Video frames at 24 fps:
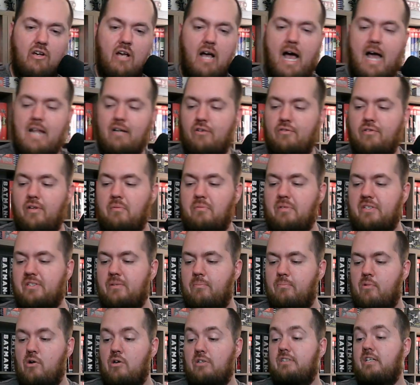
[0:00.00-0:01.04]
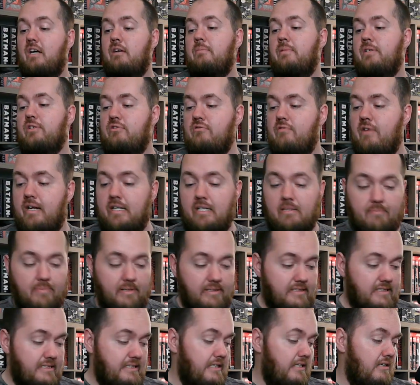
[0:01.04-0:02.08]
I don't know if the books I'd be graded, but
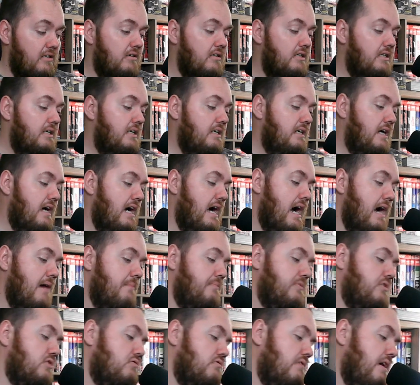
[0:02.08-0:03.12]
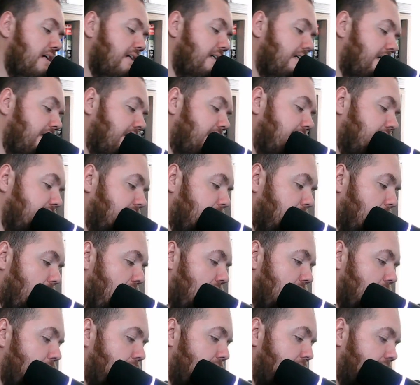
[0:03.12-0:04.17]
still, great keys in my
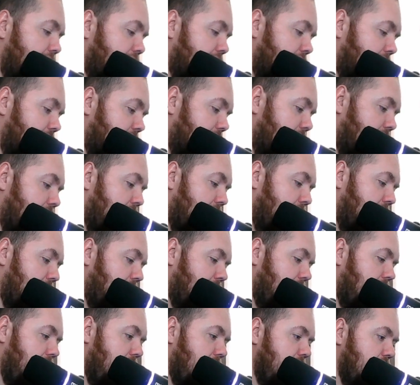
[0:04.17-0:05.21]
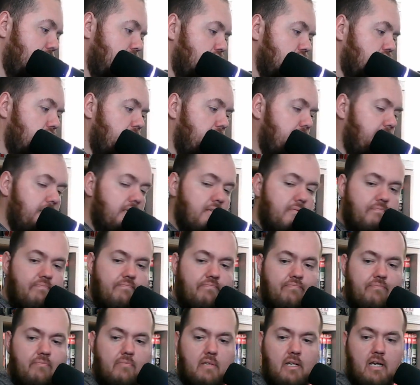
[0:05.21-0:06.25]
opinion, and a great
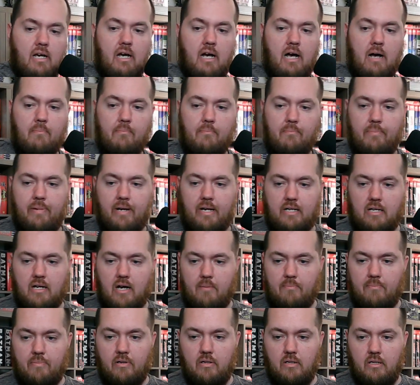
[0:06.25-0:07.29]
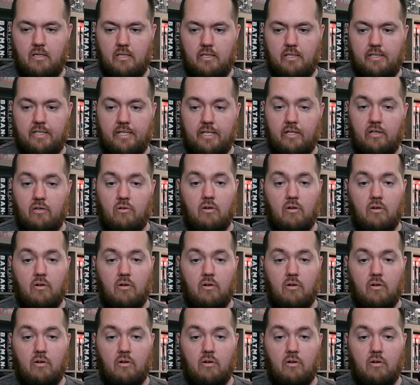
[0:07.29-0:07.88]
pickup too.